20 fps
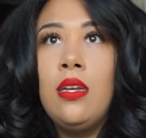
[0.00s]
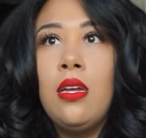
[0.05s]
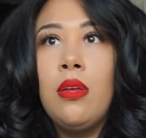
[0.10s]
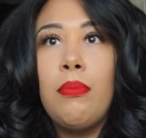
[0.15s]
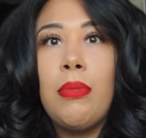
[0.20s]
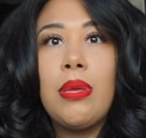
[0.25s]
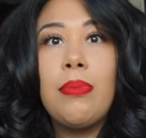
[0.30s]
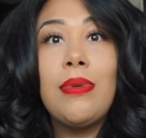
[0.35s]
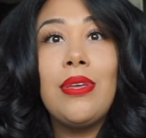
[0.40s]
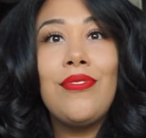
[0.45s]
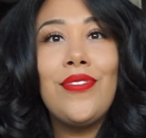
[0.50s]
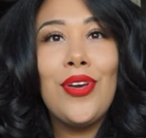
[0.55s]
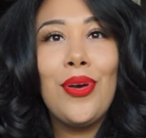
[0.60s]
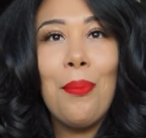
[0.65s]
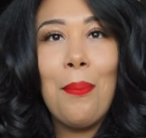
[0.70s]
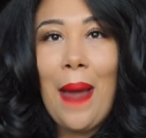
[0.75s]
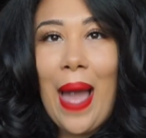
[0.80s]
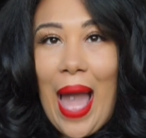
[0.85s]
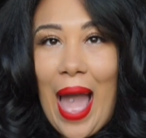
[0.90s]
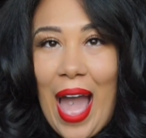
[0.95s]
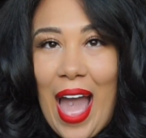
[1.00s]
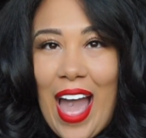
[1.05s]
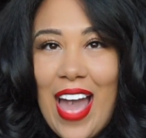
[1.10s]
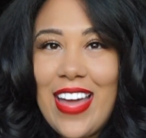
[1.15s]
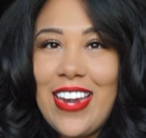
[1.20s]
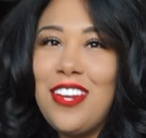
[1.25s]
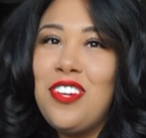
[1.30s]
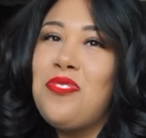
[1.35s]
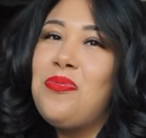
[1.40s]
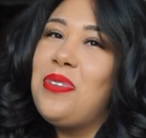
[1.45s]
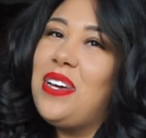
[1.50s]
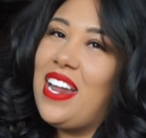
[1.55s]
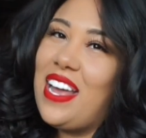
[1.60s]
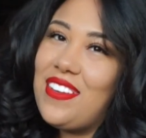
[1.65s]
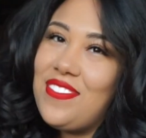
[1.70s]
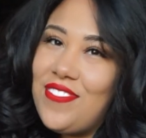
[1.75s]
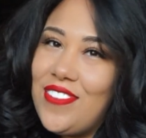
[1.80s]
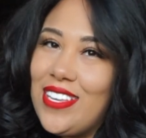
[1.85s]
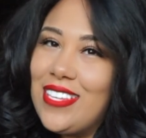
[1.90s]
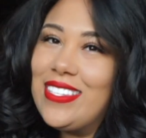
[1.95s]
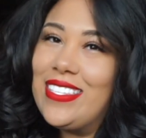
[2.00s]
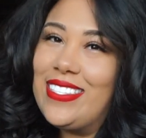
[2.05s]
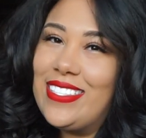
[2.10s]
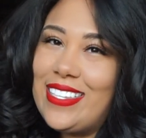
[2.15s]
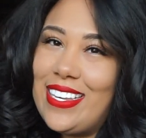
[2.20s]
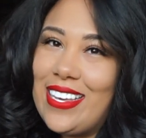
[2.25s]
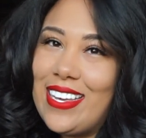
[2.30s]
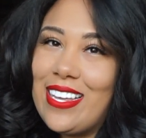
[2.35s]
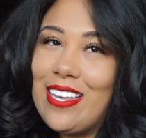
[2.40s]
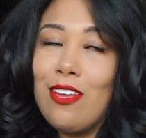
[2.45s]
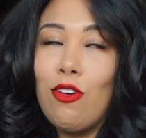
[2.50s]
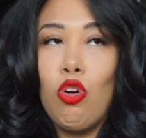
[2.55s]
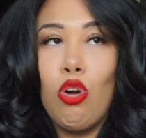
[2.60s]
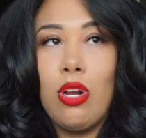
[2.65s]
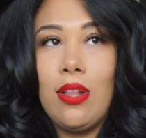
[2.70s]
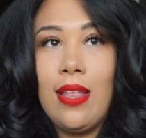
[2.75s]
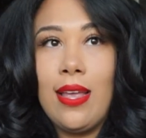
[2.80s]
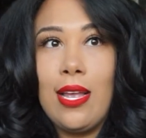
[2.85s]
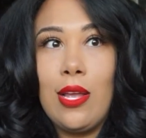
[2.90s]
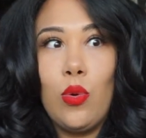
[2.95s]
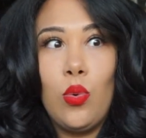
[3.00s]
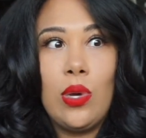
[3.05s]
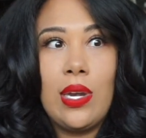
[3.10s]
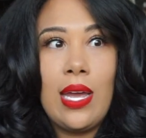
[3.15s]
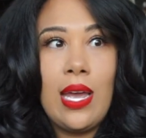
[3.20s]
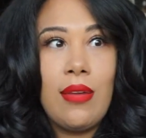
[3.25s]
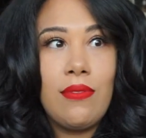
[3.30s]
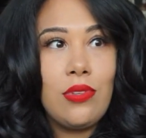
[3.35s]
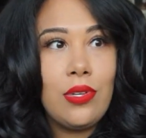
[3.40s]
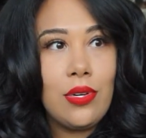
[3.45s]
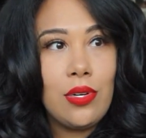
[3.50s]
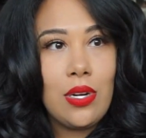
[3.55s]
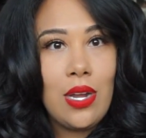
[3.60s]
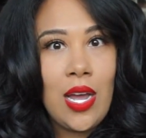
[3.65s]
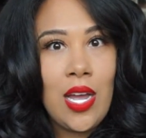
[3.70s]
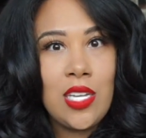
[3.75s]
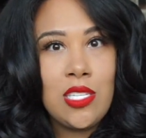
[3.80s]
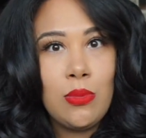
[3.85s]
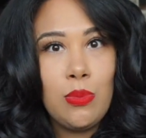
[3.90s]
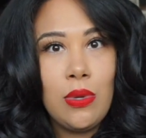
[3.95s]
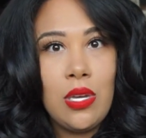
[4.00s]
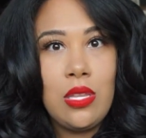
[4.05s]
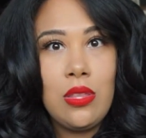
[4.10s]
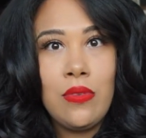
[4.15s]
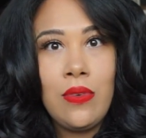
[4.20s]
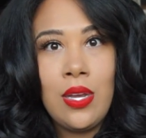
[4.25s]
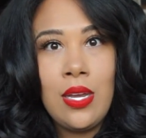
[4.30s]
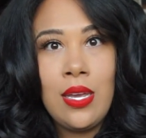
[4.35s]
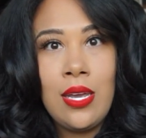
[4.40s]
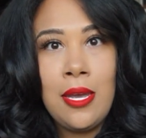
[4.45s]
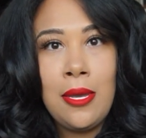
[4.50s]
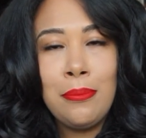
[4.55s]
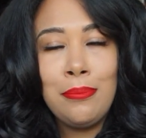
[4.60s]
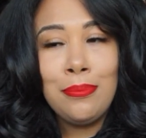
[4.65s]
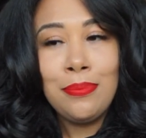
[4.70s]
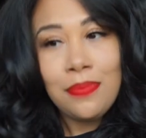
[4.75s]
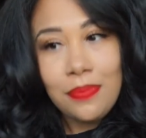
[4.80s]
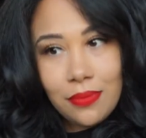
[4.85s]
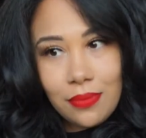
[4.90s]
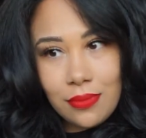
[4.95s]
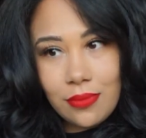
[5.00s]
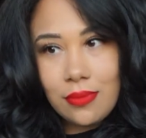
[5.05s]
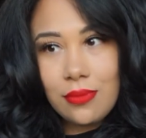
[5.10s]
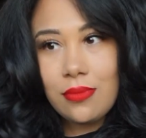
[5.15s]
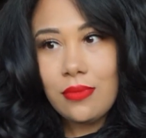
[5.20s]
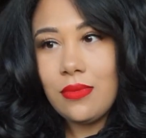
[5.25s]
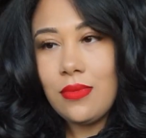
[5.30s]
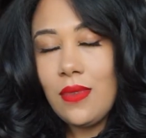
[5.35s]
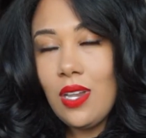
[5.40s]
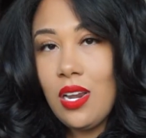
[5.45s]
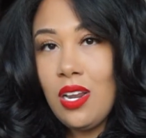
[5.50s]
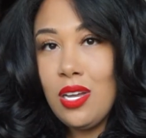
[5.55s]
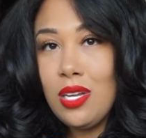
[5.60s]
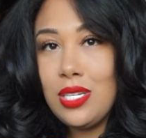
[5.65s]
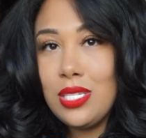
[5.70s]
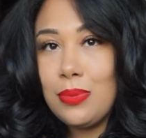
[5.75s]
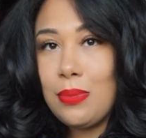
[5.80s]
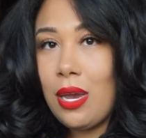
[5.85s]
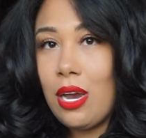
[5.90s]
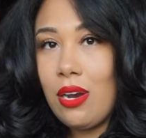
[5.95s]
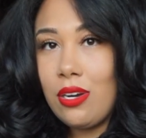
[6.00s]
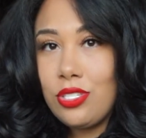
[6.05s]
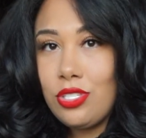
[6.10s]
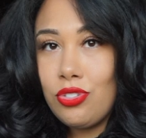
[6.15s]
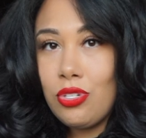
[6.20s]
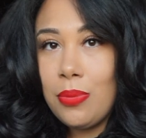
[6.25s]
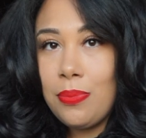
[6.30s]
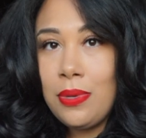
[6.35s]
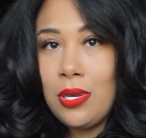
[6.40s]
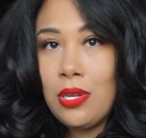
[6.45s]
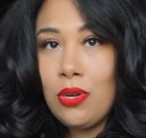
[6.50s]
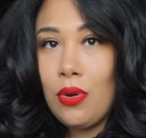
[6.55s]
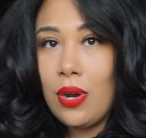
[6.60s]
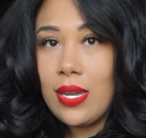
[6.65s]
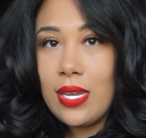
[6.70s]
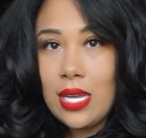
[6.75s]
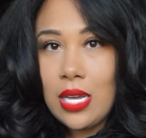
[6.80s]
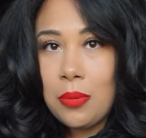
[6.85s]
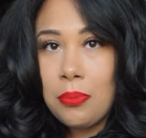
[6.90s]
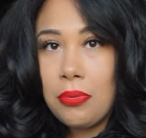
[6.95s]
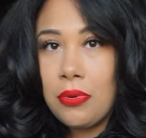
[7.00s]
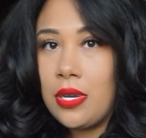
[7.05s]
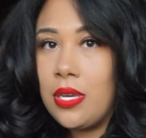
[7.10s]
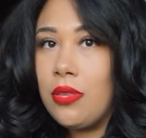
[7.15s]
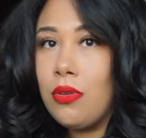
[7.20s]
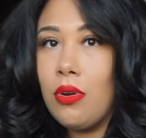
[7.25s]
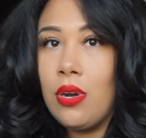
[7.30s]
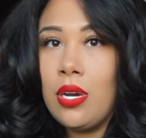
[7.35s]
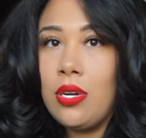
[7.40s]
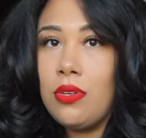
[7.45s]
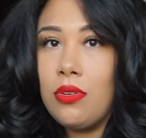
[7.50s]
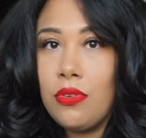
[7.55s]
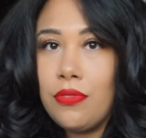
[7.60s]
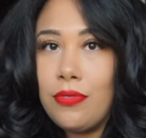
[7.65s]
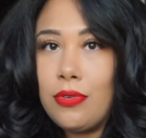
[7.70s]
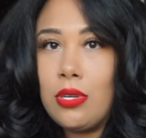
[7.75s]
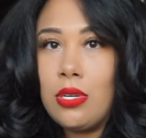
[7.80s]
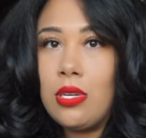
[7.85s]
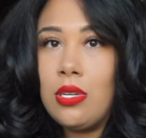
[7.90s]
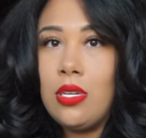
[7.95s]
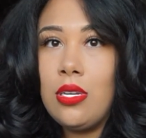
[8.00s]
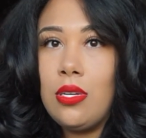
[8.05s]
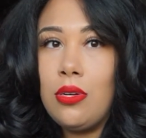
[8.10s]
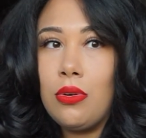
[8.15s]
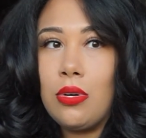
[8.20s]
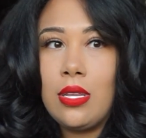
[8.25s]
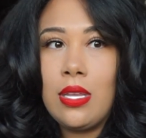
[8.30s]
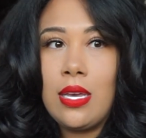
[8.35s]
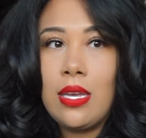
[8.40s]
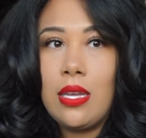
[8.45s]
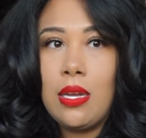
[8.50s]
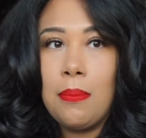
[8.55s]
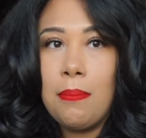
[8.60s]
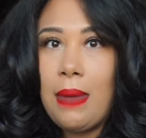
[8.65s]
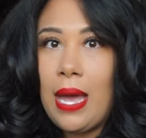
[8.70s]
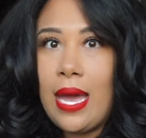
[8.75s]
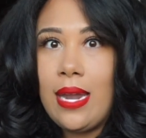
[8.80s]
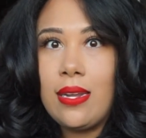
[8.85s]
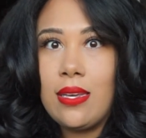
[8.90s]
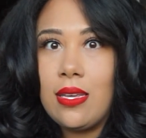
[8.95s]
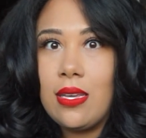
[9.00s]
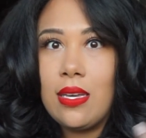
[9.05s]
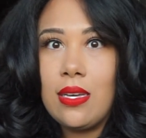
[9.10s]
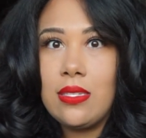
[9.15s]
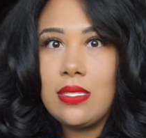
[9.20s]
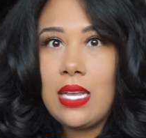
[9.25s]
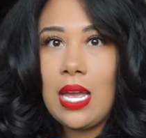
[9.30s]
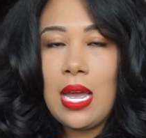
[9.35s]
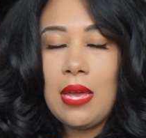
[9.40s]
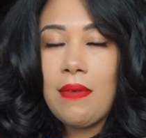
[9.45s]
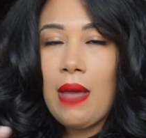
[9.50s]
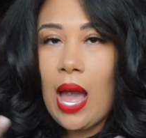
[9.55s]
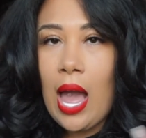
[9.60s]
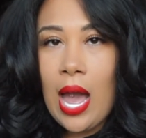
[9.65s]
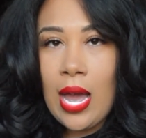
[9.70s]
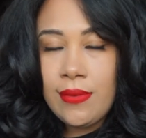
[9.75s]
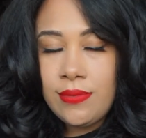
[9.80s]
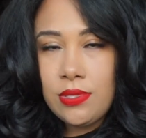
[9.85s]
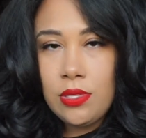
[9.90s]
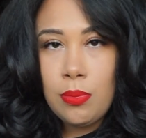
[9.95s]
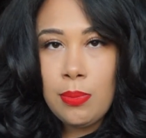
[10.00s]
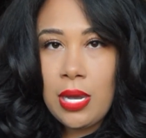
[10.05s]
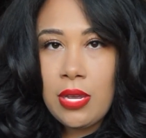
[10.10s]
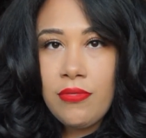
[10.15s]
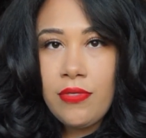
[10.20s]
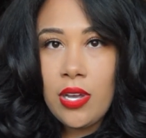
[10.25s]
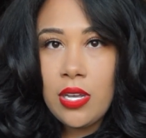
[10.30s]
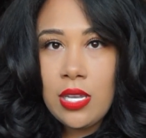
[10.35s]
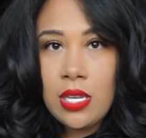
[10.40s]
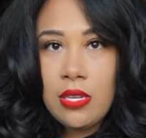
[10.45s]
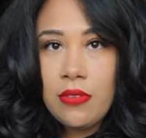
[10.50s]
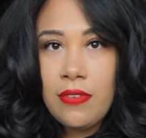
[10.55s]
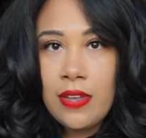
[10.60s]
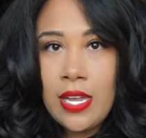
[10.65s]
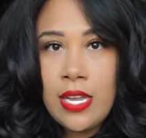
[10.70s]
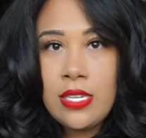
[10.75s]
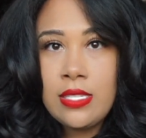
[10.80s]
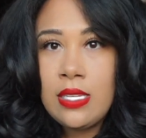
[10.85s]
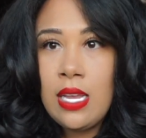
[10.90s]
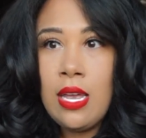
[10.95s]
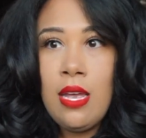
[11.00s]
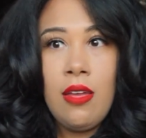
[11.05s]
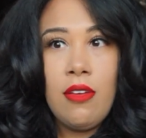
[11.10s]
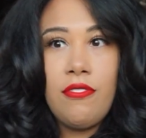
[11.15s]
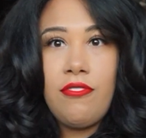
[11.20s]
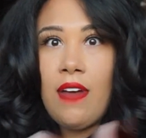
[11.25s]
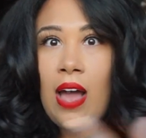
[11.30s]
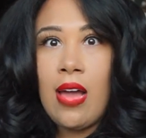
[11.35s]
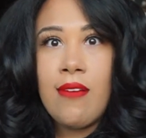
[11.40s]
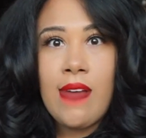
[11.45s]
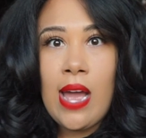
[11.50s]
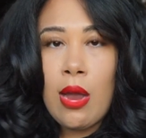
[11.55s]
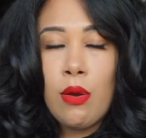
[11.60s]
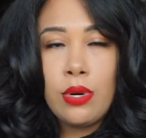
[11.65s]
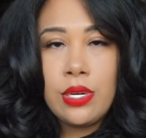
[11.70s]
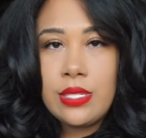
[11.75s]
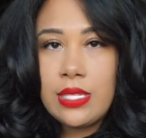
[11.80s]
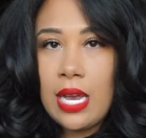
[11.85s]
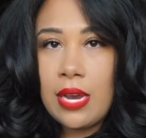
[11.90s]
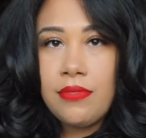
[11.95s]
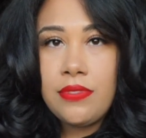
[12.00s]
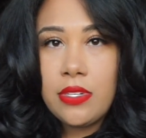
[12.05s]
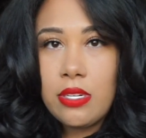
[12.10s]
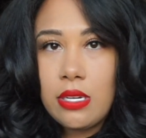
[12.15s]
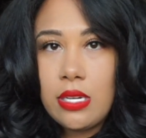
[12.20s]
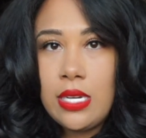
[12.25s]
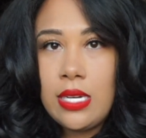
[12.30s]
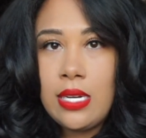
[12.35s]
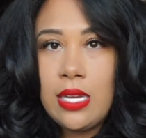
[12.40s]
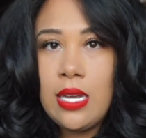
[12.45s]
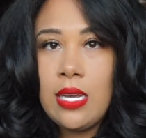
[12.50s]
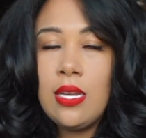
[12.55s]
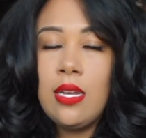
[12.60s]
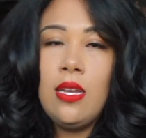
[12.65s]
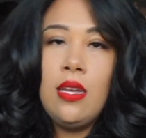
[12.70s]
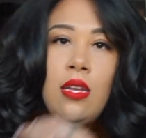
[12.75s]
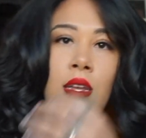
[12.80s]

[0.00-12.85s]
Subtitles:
make me feel bad when I feel sick, or like when I have to go to the hospital at 3 a.m. because my heart's tripping, or I can't breathe, or I don't feel good, or like I'm panicking because I have hives on my fucking face 5 hours after eating.